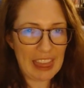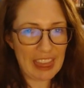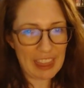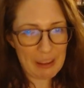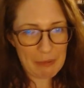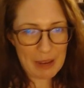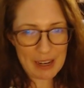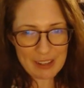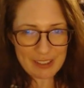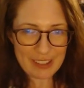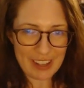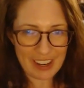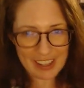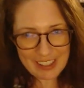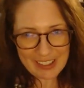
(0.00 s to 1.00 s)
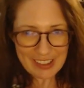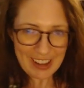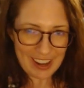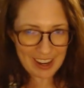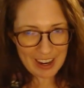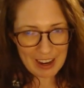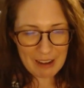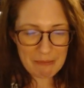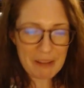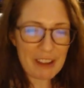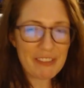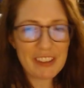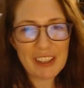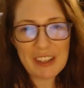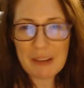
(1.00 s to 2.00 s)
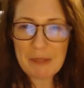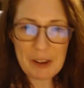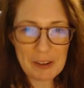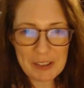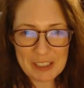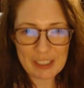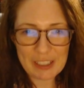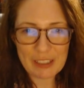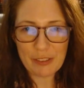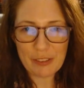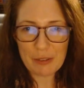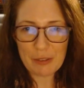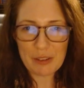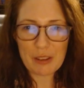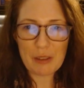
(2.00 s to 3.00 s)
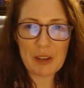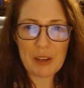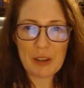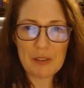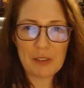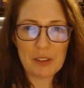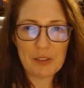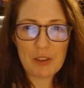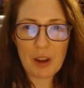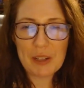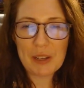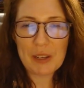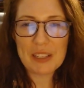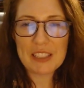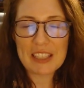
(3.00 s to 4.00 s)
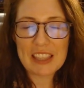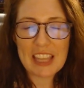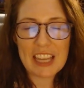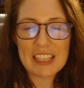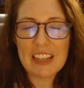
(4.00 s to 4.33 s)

The Patreon drop. I feel like I'm always looking forward to the Patreon drop because that,